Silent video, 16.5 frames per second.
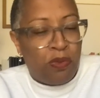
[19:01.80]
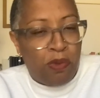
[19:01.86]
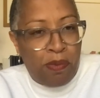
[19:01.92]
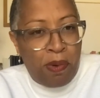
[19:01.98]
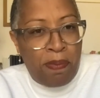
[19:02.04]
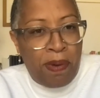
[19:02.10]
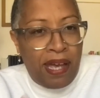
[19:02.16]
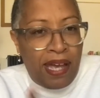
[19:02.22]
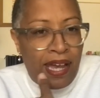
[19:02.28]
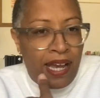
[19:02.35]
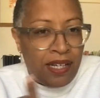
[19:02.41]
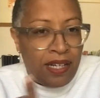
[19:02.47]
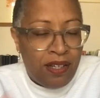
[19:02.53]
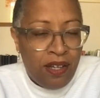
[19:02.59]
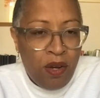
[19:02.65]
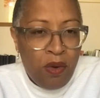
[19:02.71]
we're prepared,
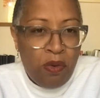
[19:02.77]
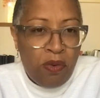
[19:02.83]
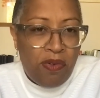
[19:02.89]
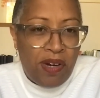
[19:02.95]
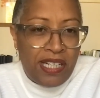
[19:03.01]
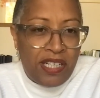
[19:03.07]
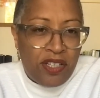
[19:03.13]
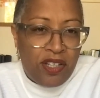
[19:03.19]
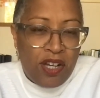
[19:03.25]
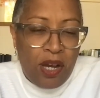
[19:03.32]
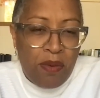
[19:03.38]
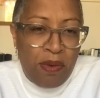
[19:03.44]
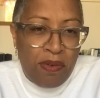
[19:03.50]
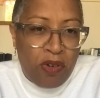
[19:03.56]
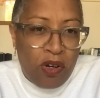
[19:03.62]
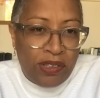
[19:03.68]
we're ready to go,
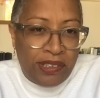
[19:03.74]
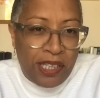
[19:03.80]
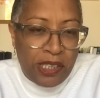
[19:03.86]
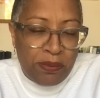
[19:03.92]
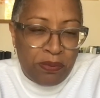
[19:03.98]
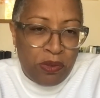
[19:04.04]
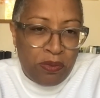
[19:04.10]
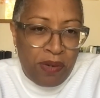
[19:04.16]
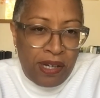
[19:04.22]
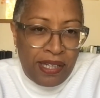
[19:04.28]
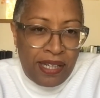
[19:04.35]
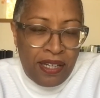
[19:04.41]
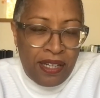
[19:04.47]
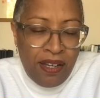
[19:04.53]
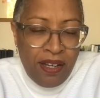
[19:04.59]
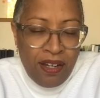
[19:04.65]
we've got a dashboard
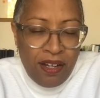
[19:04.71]
ready